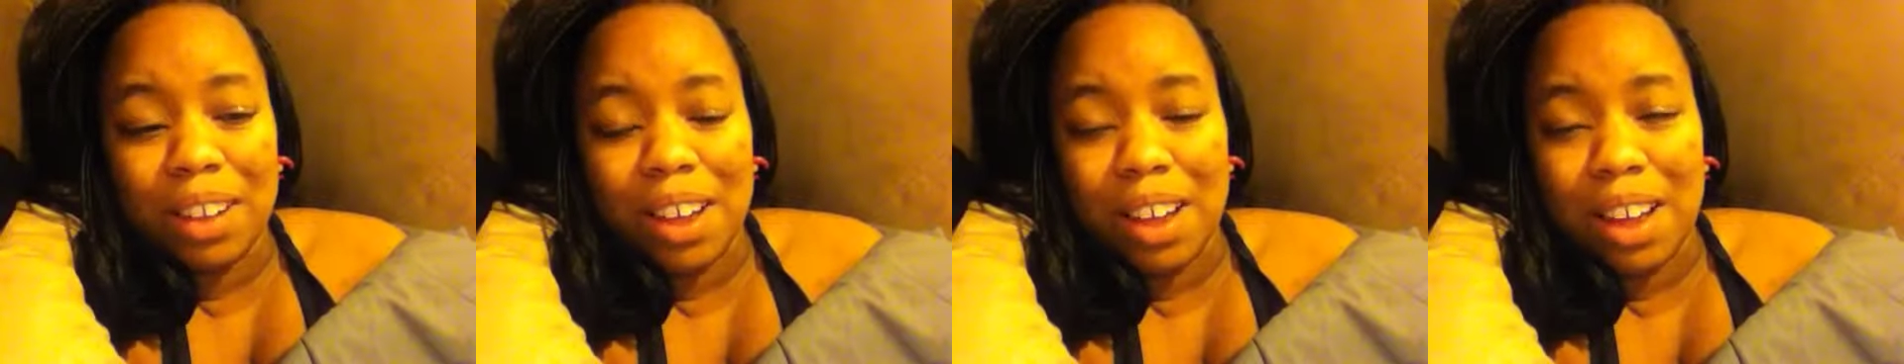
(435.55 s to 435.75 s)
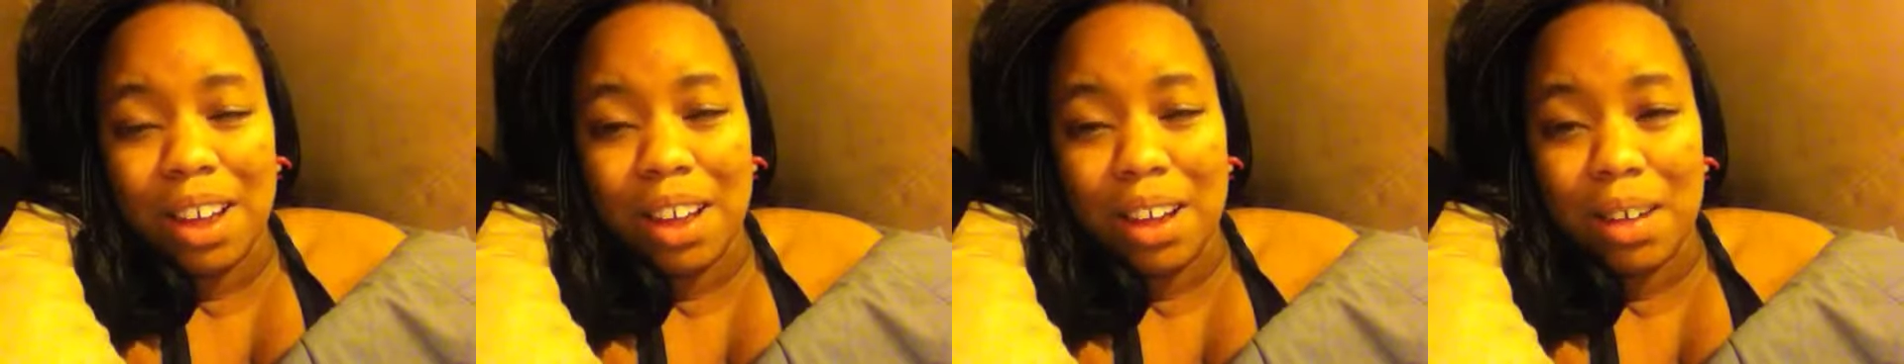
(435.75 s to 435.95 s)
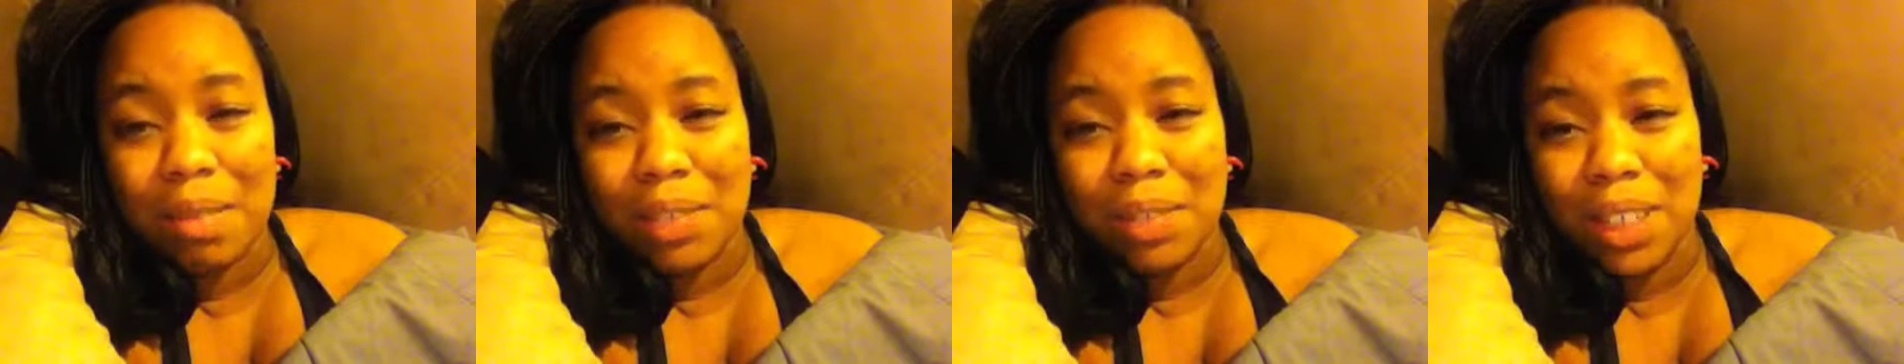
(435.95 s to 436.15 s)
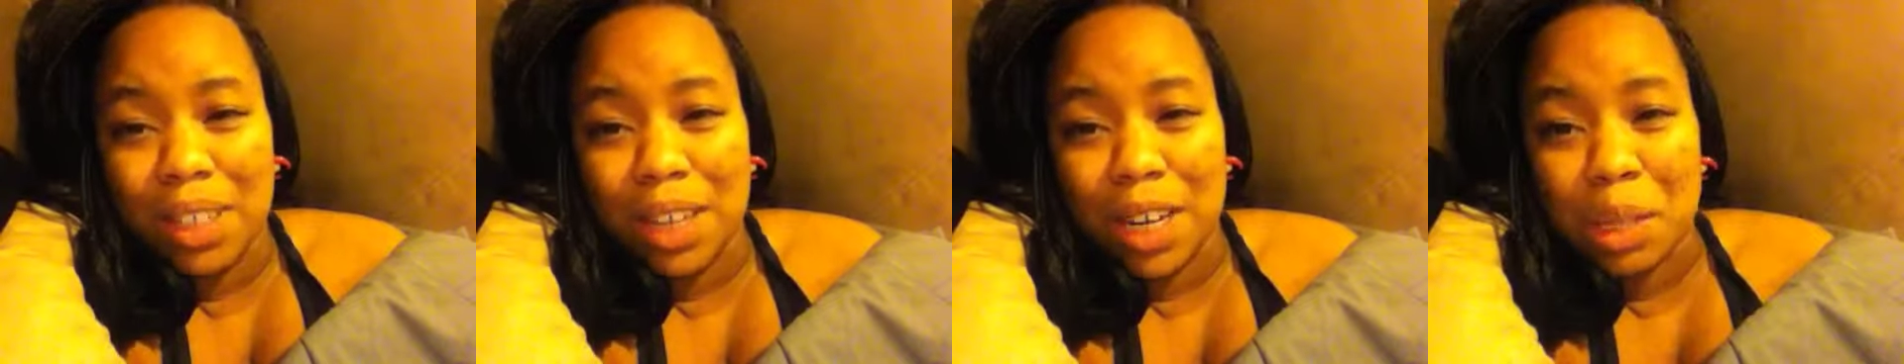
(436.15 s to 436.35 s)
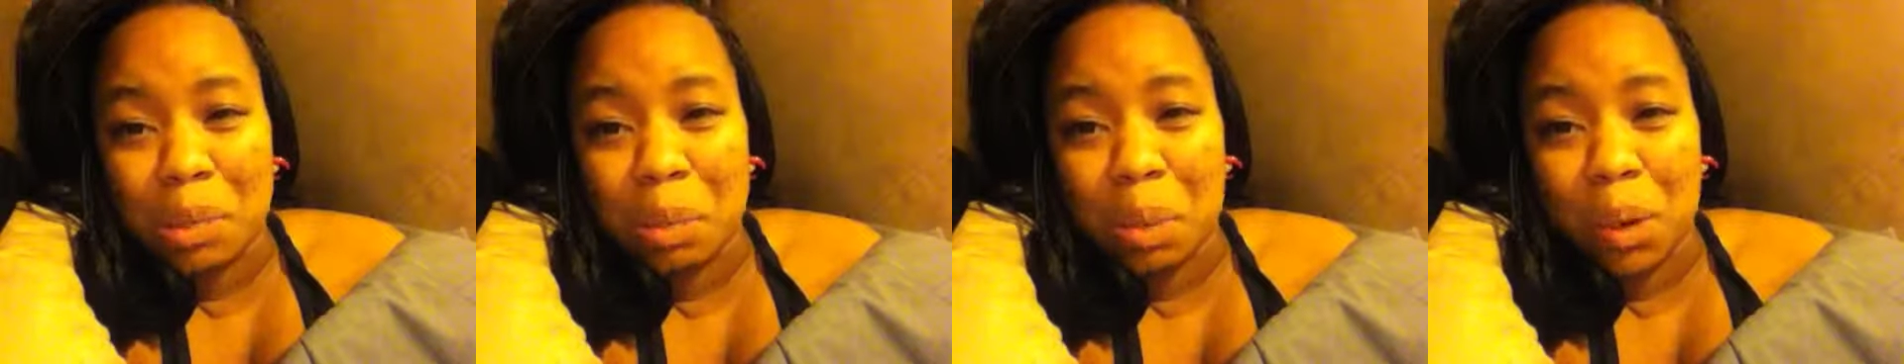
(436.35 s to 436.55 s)
of
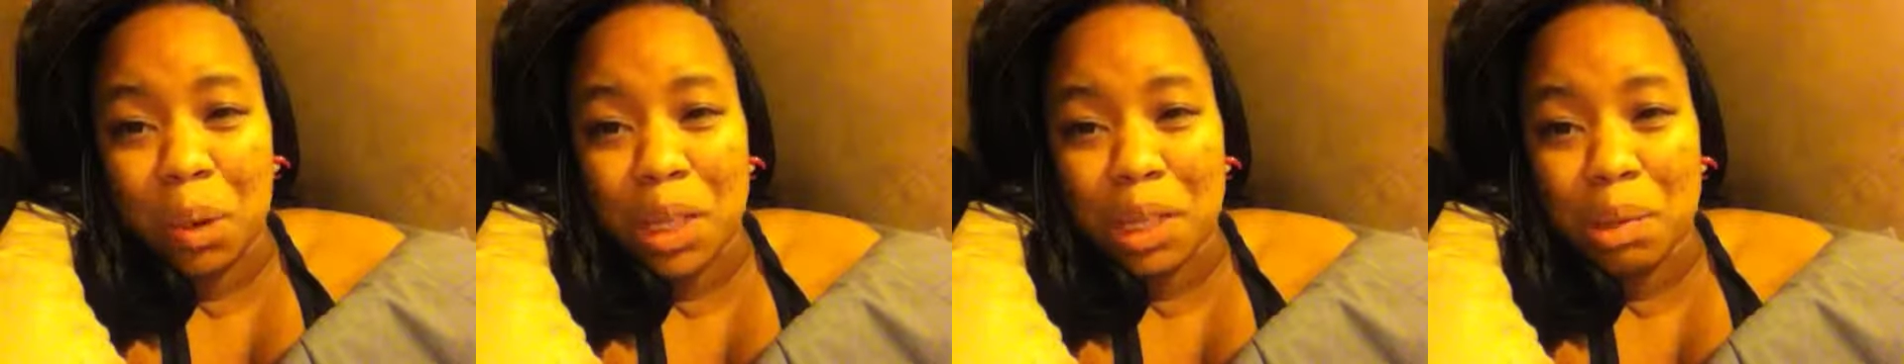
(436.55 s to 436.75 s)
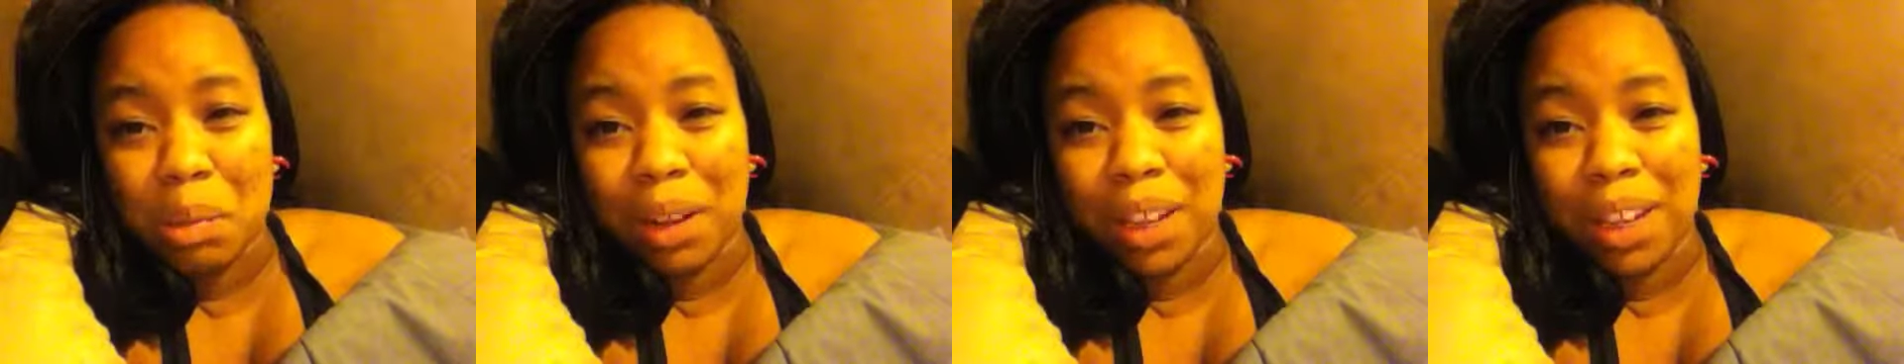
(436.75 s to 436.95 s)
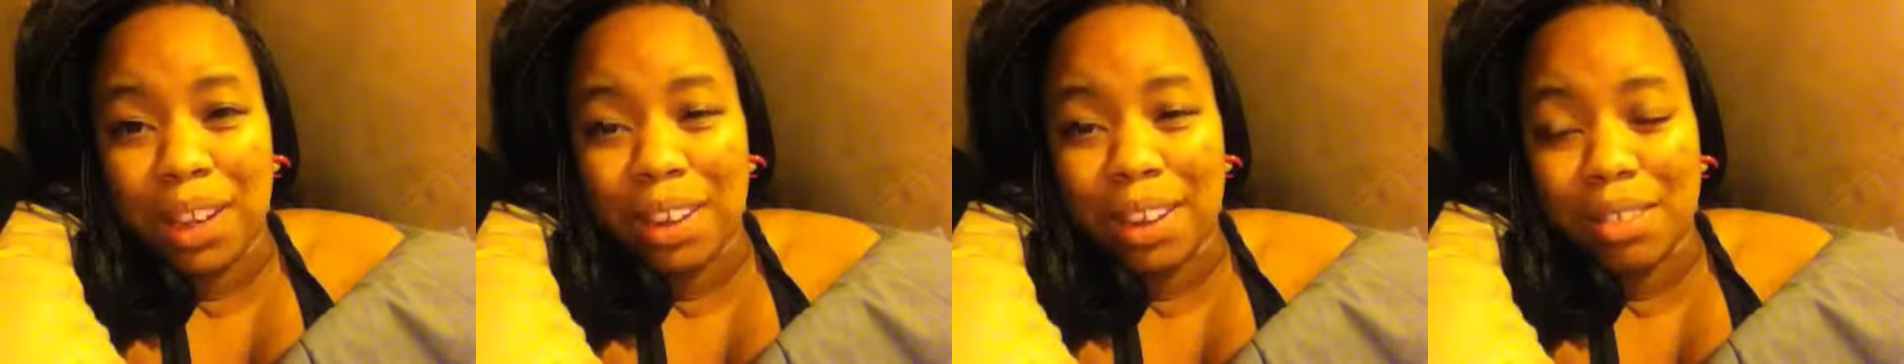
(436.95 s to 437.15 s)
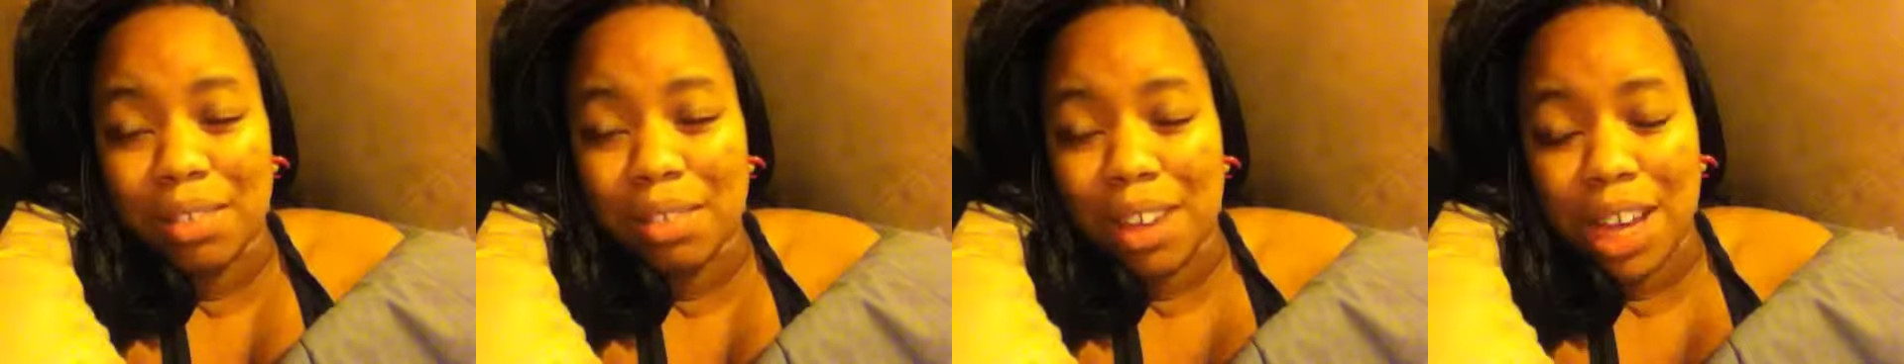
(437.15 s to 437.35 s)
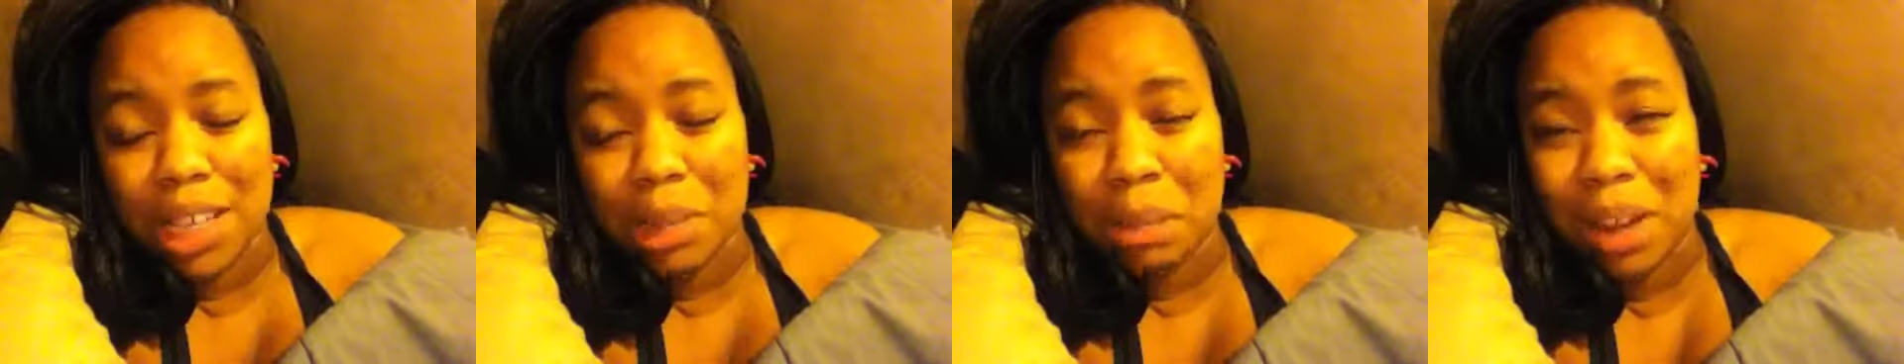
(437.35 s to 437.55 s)
teenage boys playing
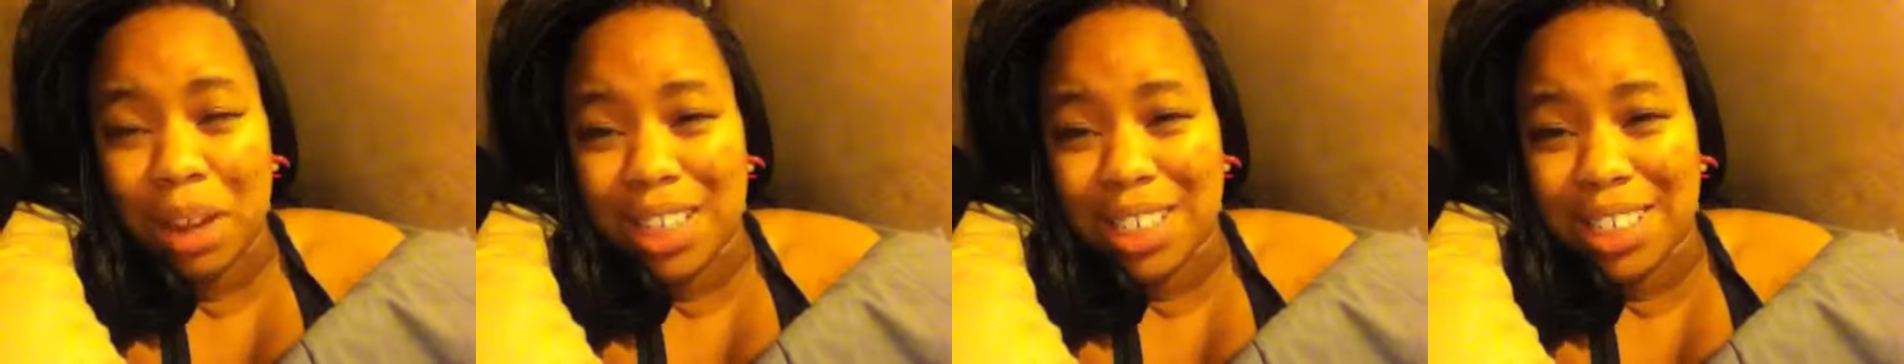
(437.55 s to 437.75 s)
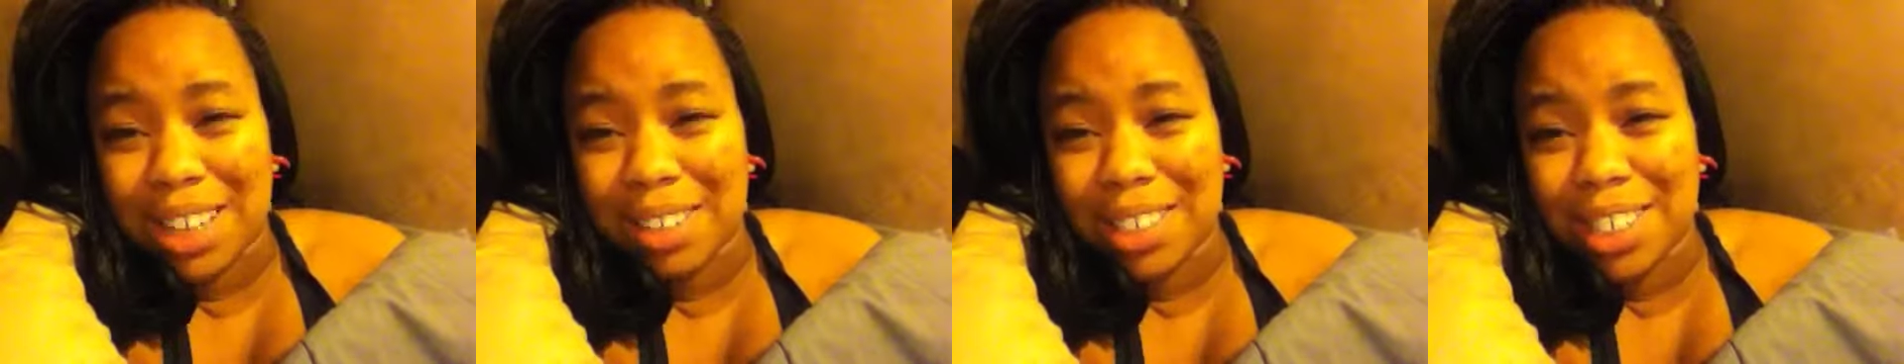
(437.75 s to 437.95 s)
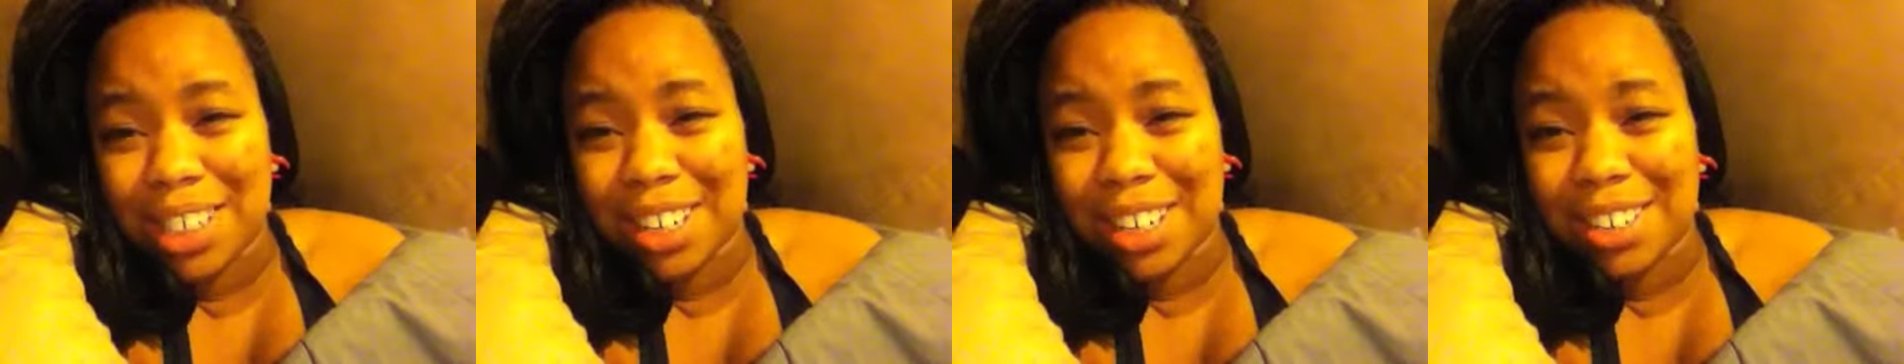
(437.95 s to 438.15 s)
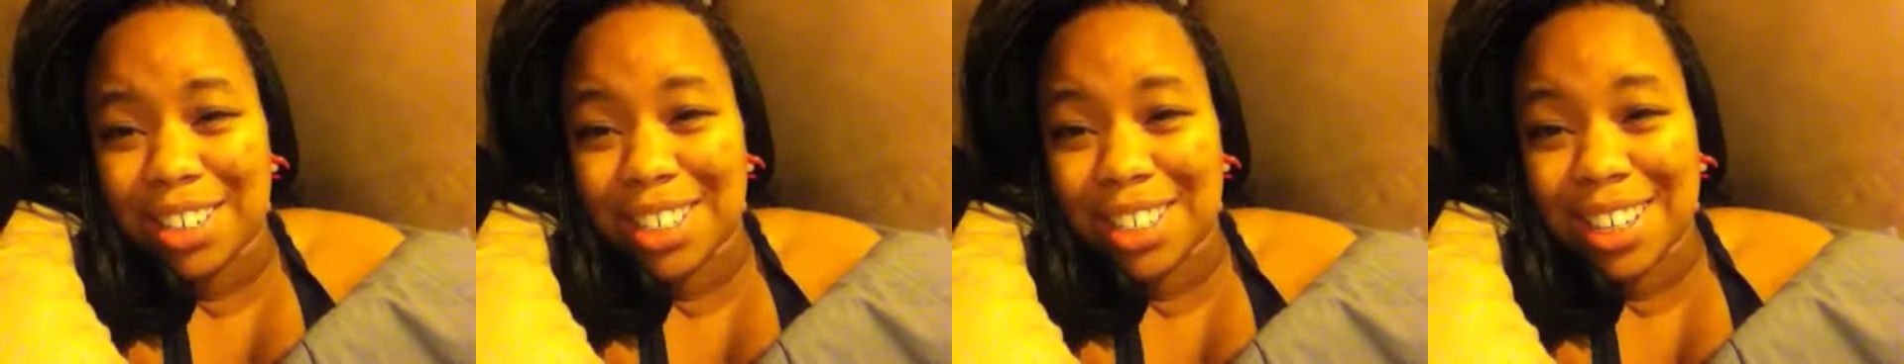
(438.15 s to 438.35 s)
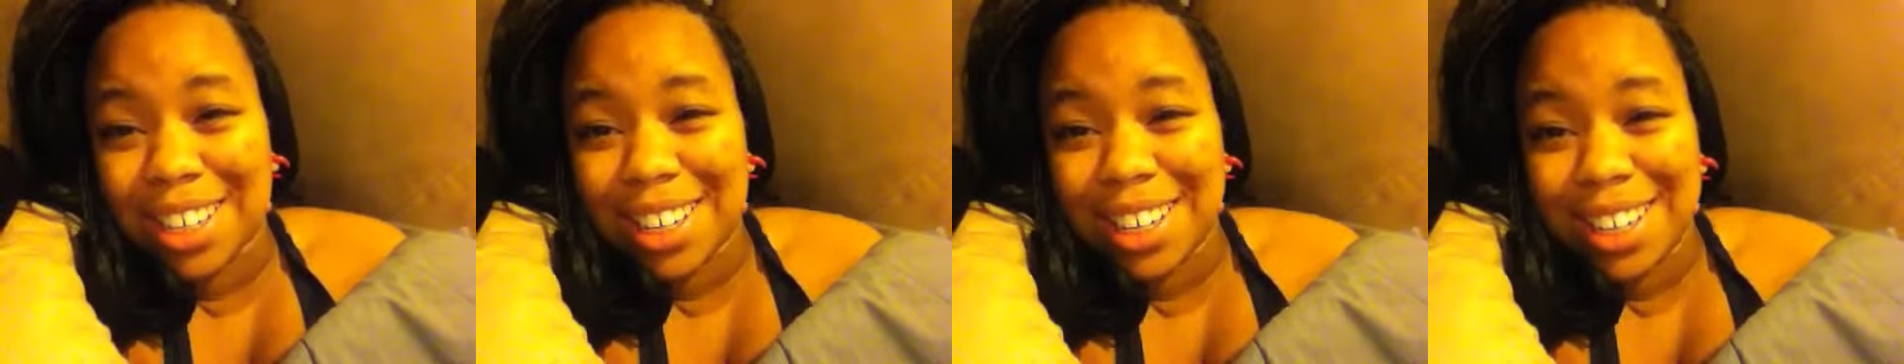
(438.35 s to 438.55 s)
Xbox
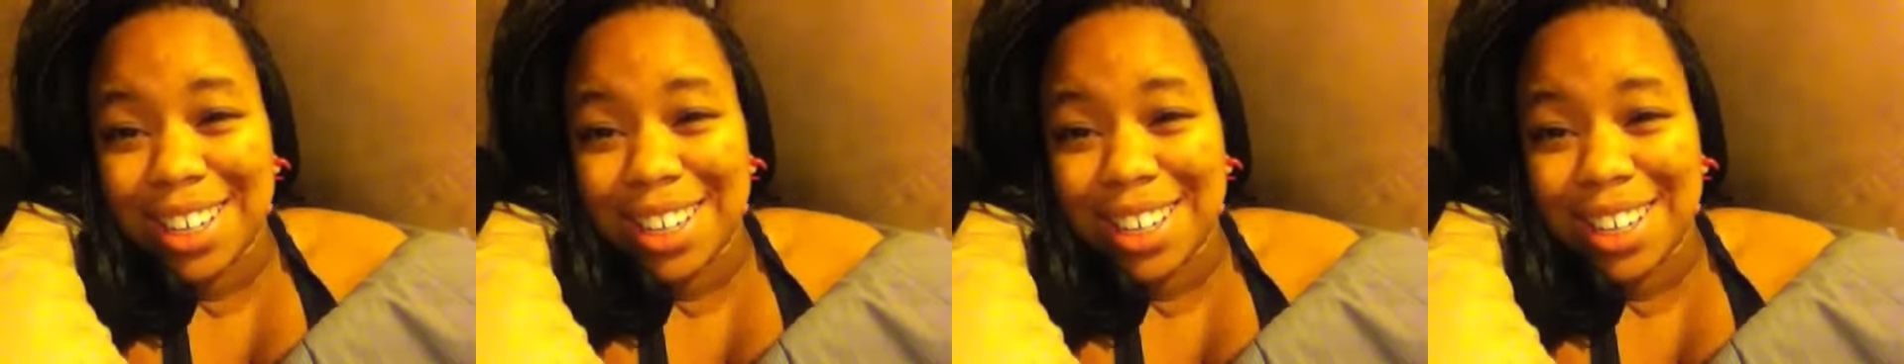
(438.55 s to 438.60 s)
downstairs.